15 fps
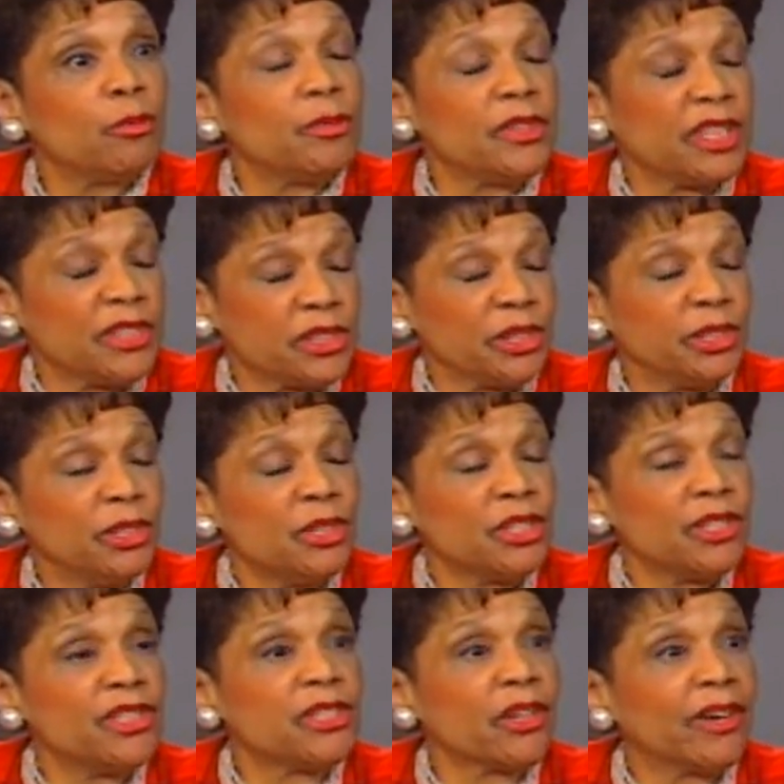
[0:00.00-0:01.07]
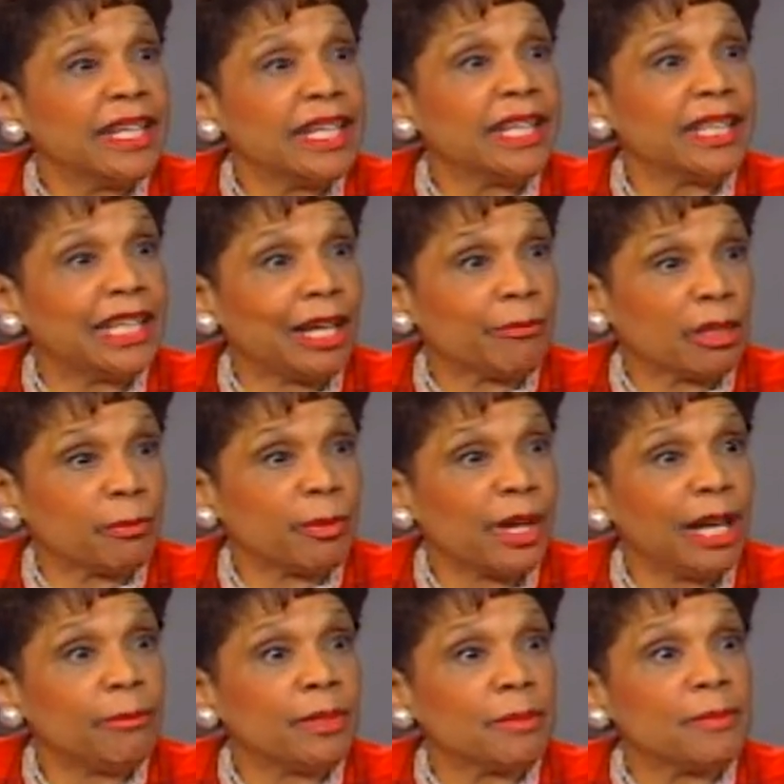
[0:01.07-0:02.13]
the solutions to our economic
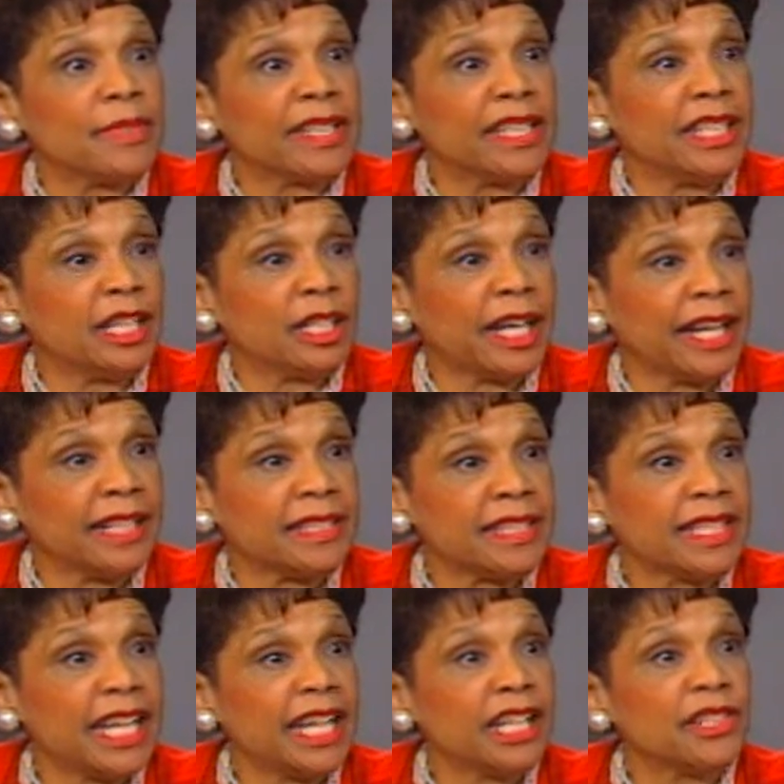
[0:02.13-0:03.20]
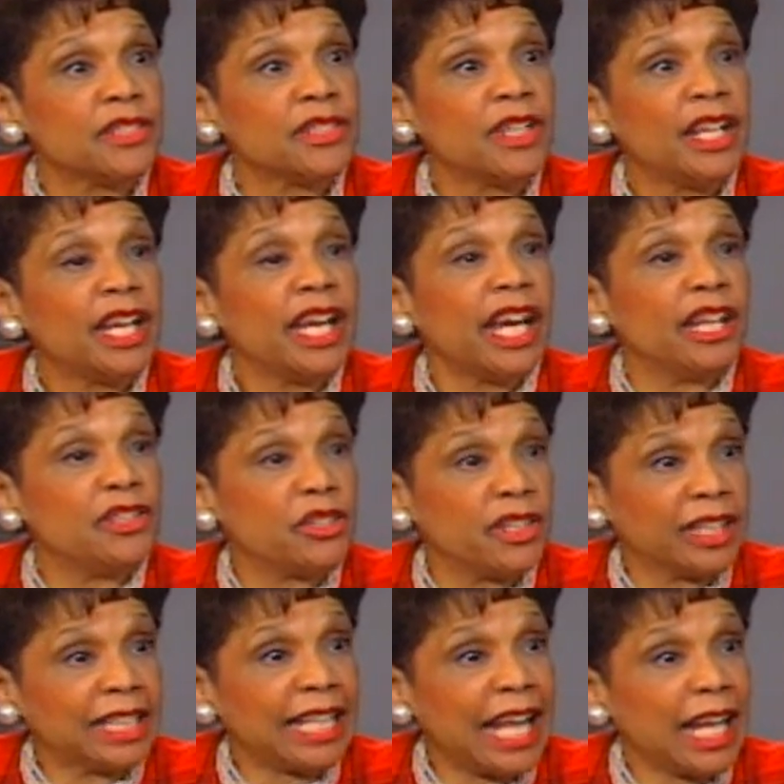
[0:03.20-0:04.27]
problems in the United States and to
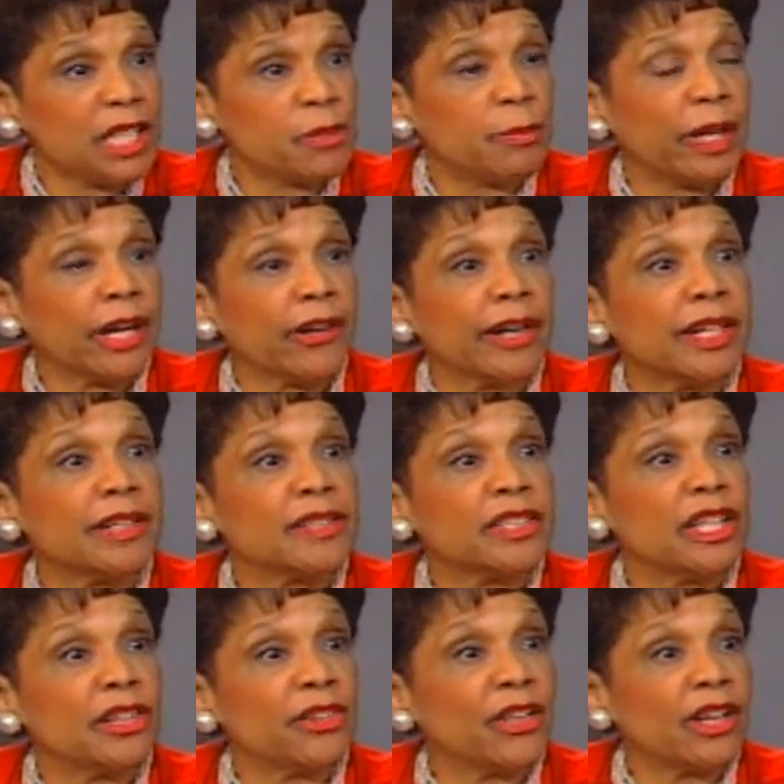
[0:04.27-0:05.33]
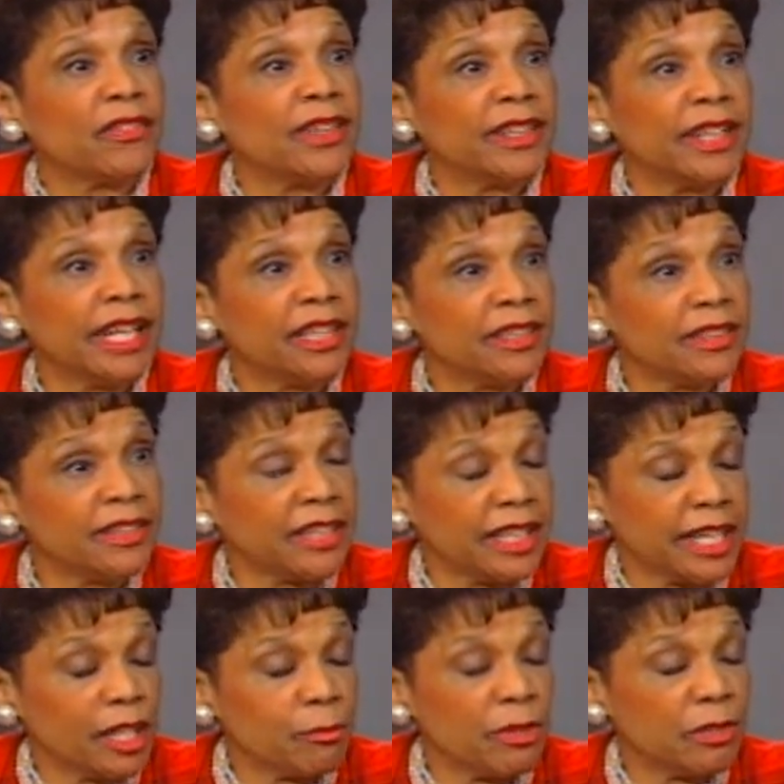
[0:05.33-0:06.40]
the class barriers. And he thought that
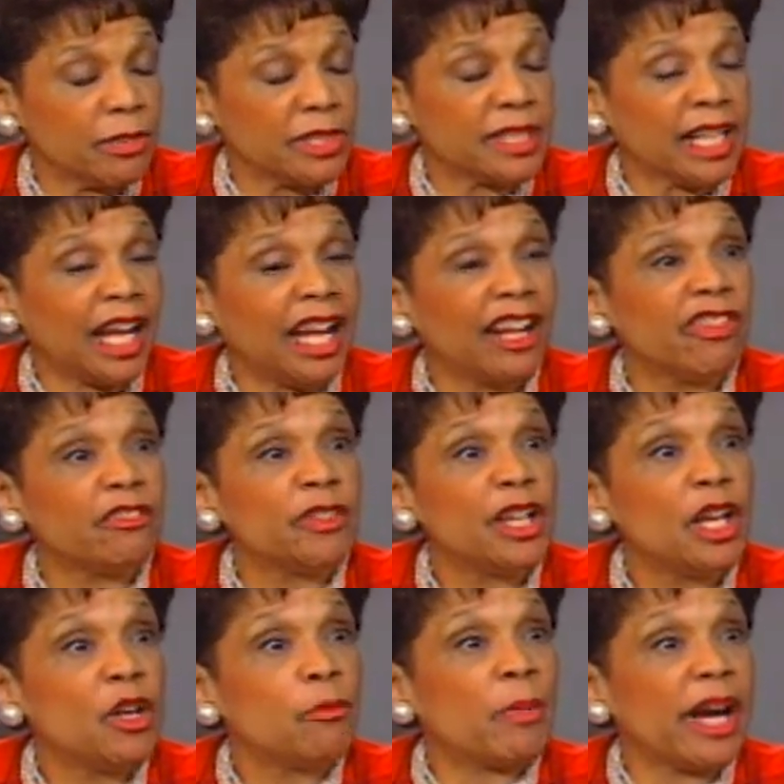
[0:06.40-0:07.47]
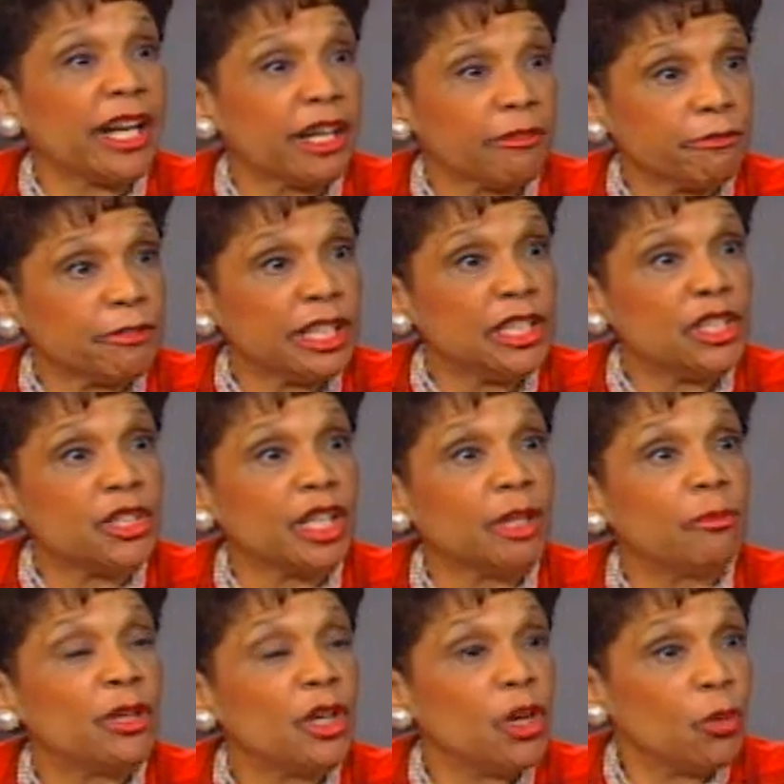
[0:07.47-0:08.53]
they could be resolved by our
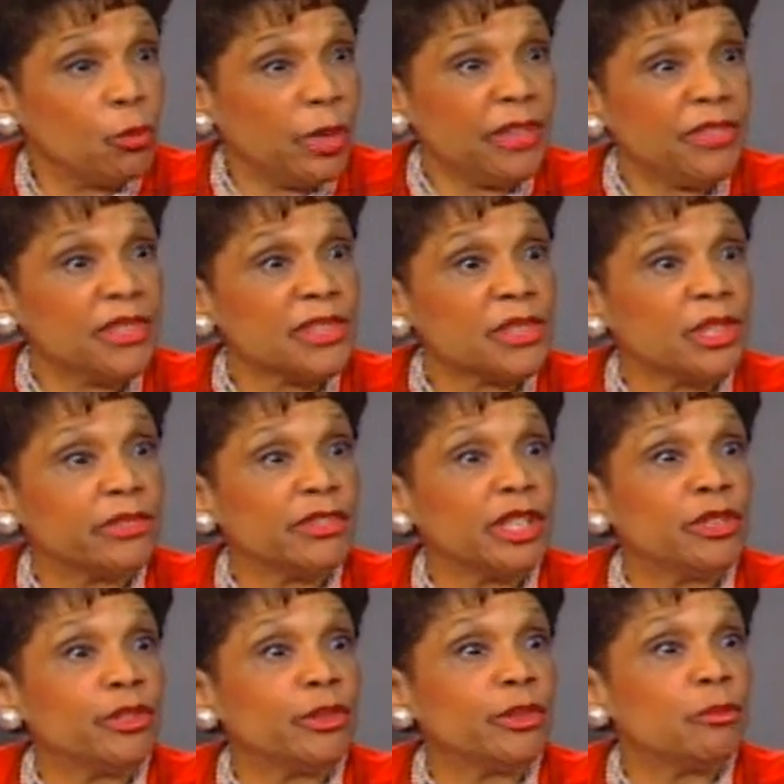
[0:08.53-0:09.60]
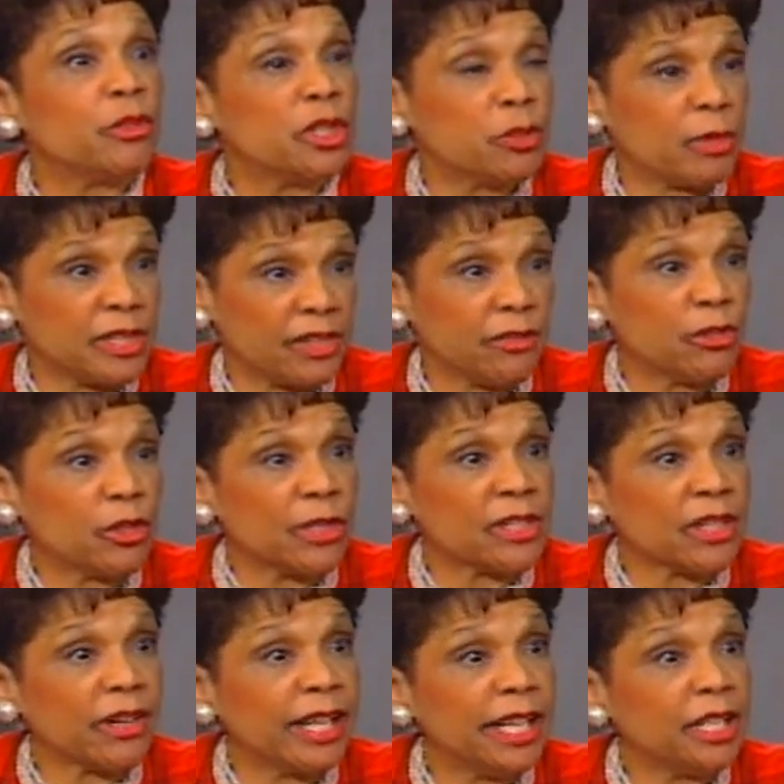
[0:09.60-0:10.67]
friendship with the Soviet Union, which was, of
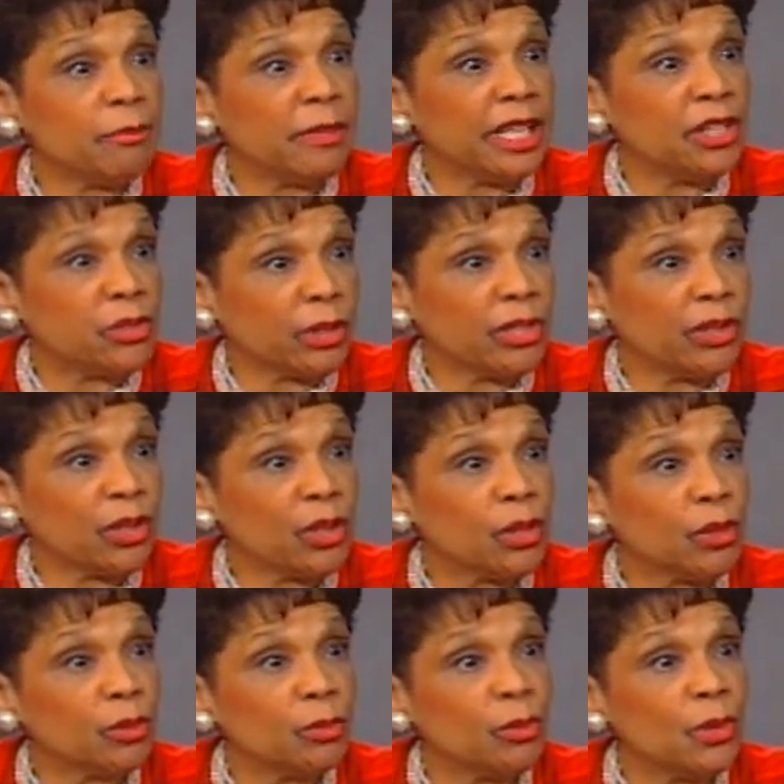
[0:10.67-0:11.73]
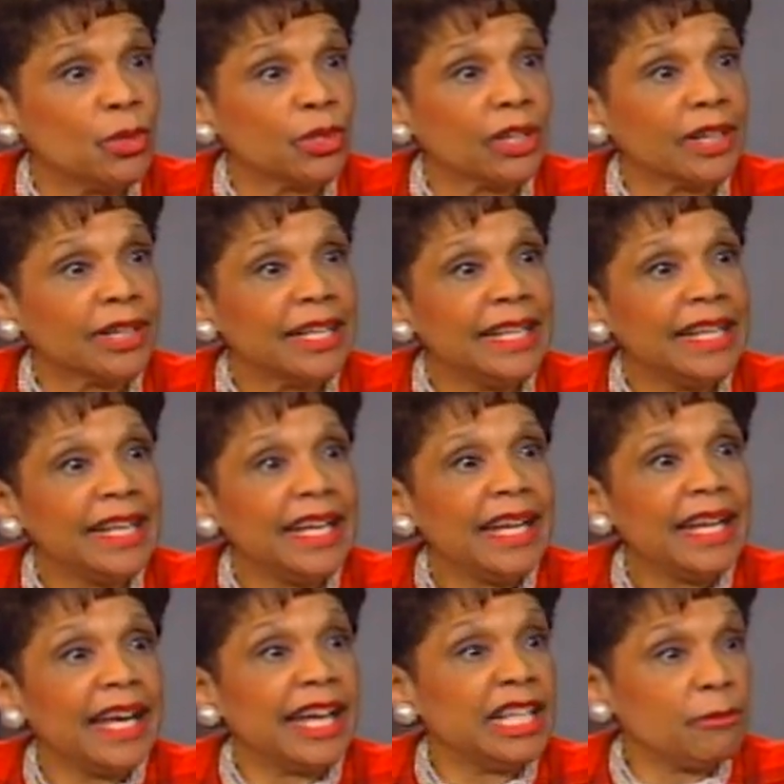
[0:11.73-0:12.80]
course, our enemy during the Cold War.
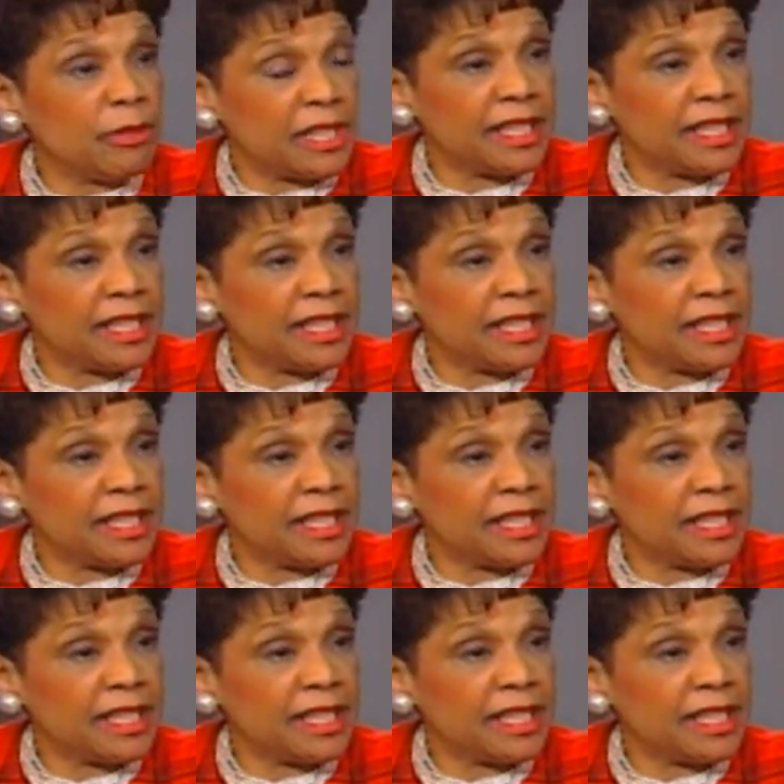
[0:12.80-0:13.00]
And he was